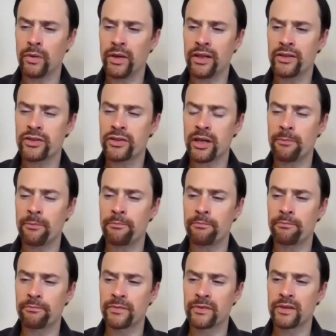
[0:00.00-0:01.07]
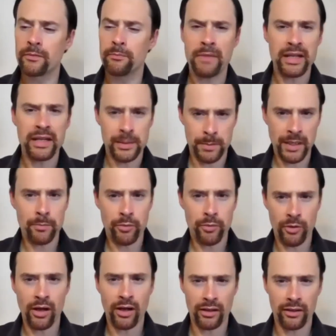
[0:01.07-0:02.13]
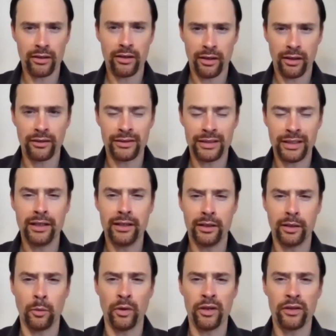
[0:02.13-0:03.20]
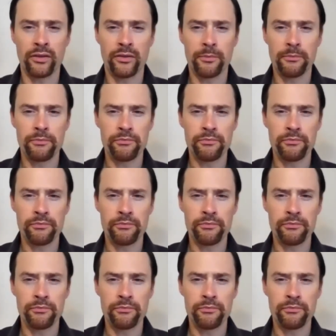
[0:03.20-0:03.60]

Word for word: which um, many people are are dealing with.